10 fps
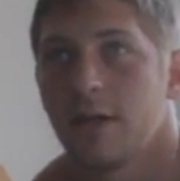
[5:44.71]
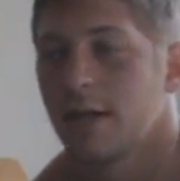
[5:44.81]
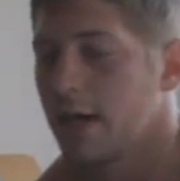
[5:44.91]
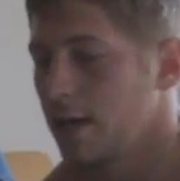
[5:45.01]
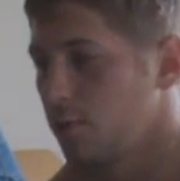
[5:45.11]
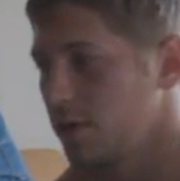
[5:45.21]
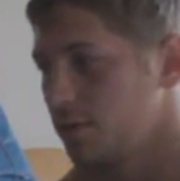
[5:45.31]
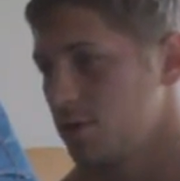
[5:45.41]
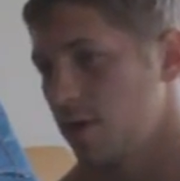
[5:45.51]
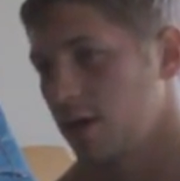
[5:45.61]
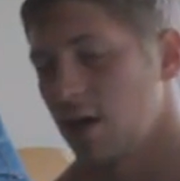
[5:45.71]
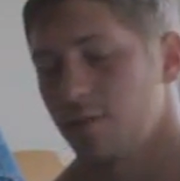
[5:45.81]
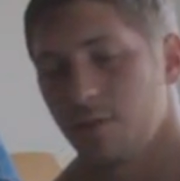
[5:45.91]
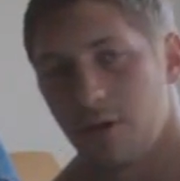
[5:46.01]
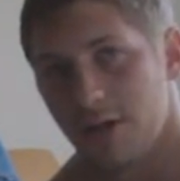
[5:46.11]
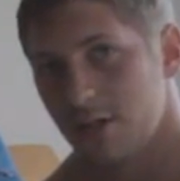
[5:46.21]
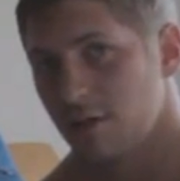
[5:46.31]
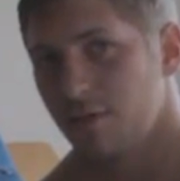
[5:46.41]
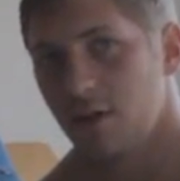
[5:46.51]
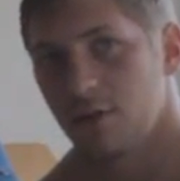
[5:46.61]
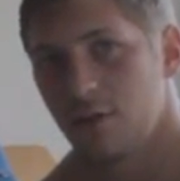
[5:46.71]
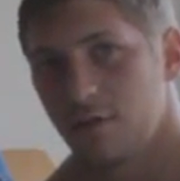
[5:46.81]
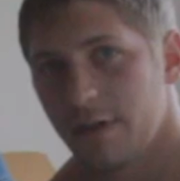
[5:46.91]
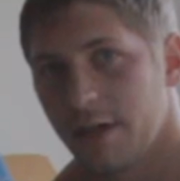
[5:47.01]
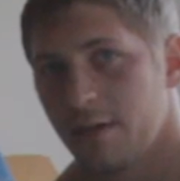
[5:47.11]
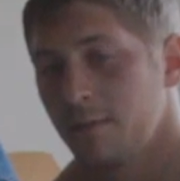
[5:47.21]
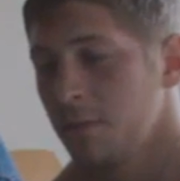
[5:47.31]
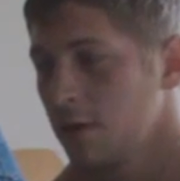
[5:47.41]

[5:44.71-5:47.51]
And when you push back up, you'll probably start falling over again.